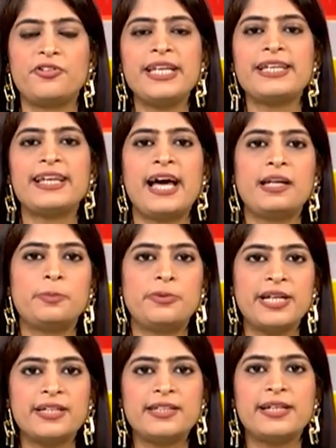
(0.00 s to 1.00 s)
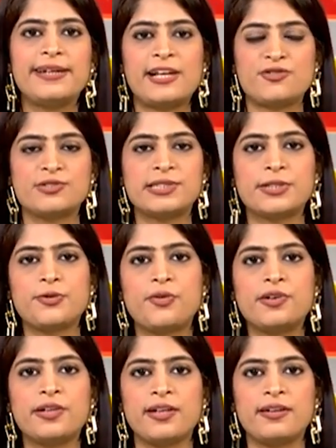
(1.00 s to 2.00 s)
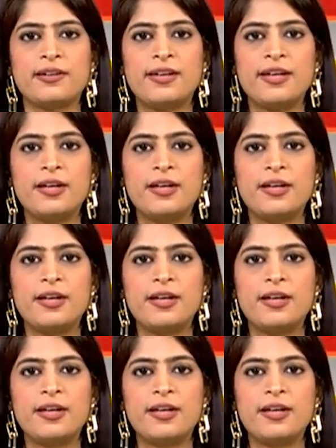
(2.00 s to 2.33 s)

recalibrating national security.